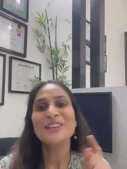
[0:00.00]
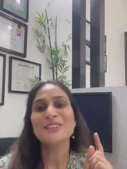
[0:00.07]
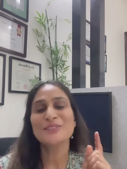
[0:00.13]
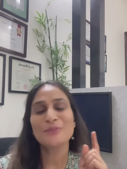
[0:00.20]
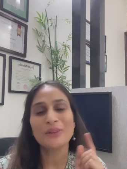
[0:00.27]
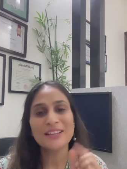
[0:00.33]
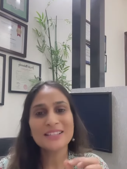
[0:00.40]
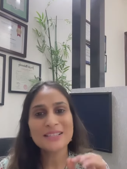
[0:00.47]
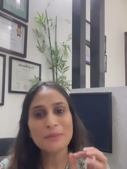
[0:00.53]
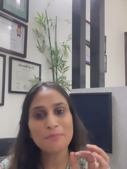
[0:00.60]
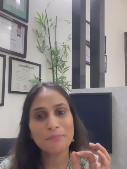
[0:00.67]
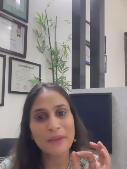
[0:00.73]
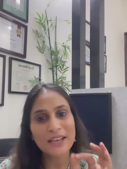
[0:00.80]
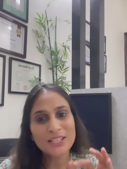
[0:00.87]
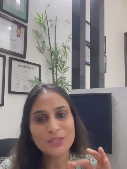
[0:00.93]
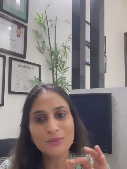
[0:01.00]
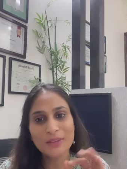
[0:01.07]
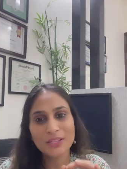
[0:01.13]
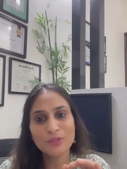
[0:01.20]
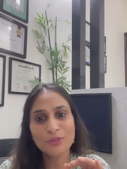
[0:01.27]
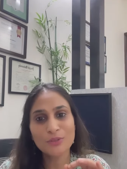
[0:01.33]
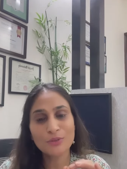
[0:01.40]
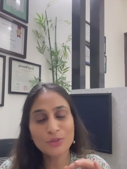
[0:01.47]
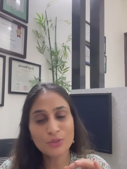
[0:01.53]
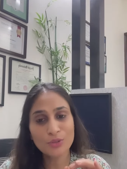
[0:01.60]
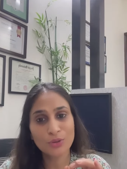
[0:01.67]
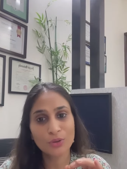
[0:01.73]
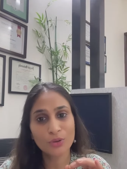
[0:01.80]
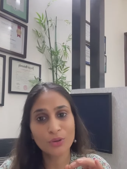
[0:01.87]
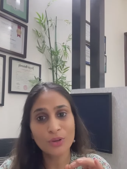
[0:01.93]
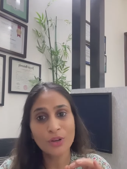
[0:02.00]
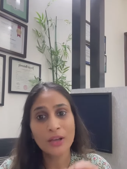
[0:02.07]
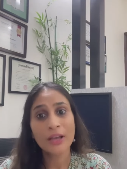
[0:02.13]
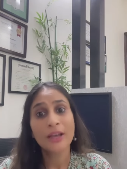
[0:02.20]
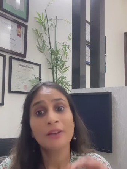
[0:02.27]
So what is the best way to do so